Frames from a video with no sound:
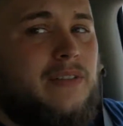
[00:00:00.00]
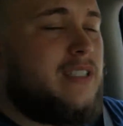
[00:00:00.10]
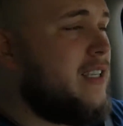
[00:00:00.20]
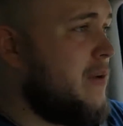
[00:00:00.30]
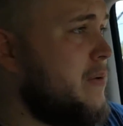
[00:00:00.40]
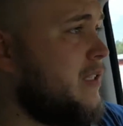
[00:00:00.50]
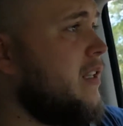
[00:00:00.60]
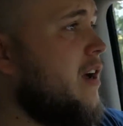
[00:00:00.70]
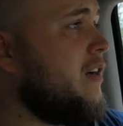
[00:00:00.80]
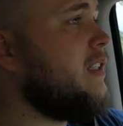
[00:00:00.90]
It was a
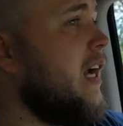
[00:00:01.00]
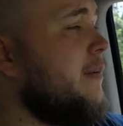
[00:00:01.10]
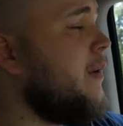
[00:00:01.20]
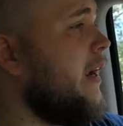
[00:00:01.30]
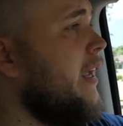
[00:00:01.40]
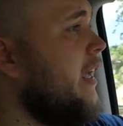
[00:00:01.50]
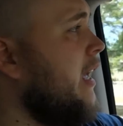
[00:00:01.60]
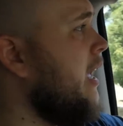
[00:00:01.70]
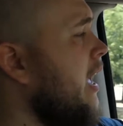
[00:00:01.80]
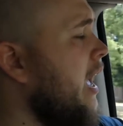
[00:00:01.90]
long time, right?
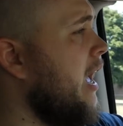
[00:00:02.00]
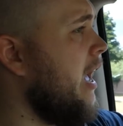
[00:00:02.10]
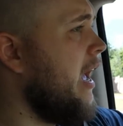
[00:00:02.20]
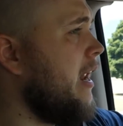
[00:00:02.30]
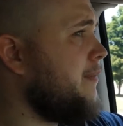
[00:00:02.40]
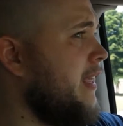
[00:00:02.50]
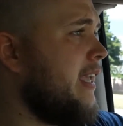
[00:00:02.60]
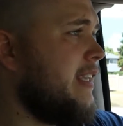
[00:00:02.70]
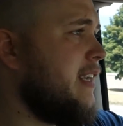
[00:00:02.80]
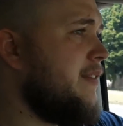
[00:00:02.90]
And I'm
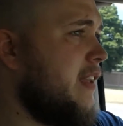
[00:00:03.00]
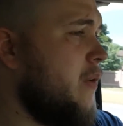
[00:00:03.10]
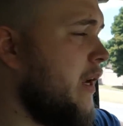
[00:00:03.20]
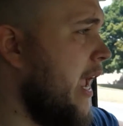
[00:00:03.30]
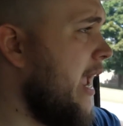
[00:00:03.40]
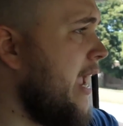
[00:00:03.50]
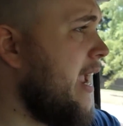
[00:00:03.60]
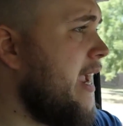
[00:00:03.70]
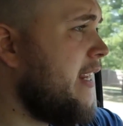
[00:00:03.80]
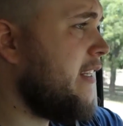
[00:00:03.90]
thinking, is everything okay?